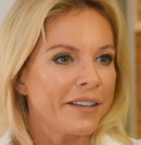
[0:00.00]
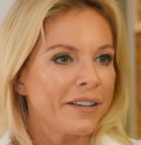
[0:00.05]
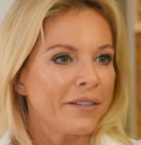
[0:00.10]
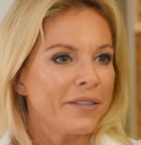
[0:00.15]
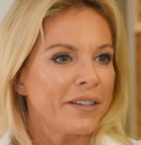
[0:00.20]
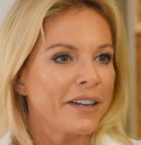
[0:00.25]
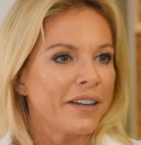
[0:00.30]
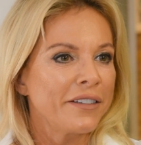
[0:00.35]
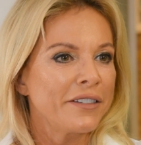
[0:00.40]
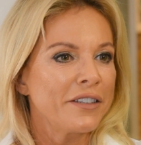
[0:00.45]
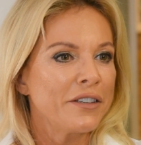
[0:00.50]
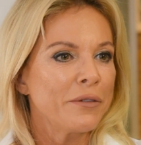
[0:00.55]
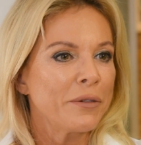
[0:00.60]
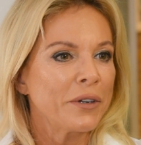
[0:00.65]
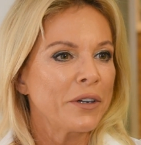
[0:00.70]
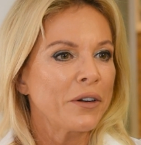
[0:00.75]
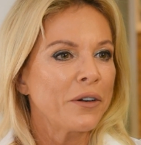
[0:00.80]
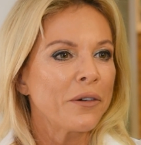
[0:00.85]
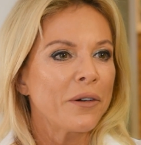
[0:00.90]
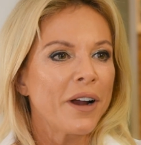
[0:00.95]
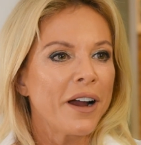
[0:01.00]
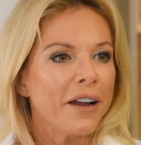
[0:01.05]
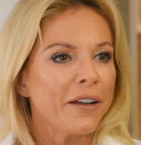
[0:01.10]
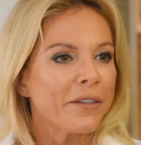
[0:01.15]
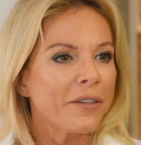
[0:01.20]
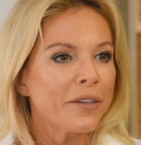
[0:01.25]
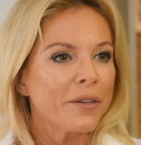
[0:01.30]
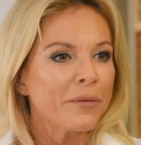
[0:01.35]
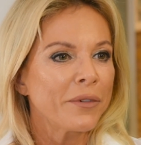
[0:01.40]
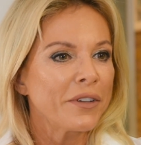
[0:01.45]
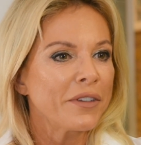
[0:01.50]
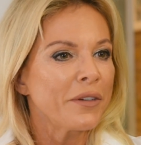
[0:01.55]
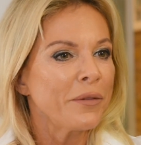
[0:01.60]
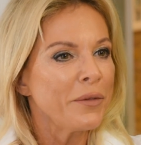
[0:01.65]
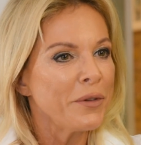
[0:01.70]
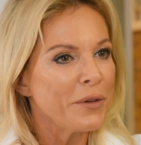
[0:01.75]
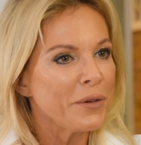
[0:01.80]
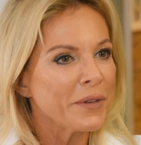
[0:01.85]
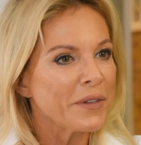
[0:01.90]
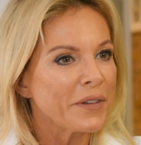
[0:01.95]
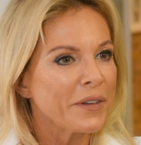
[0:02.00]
And sometimes you want to cry on someone's, oh, you're